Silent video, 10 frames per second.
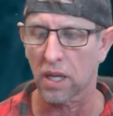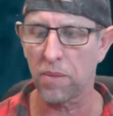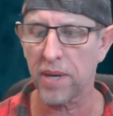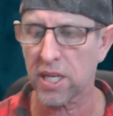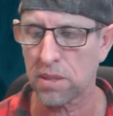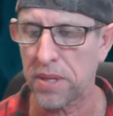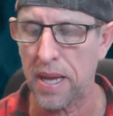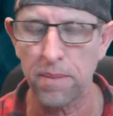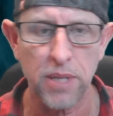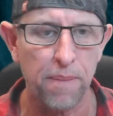Can we get some
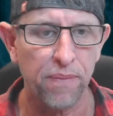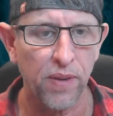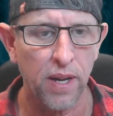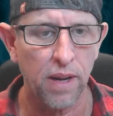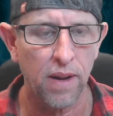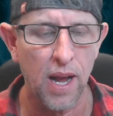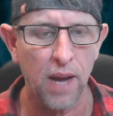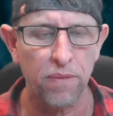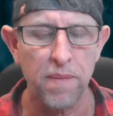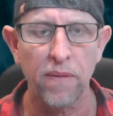thumbs up
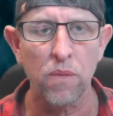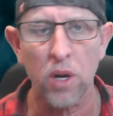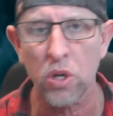from everyone?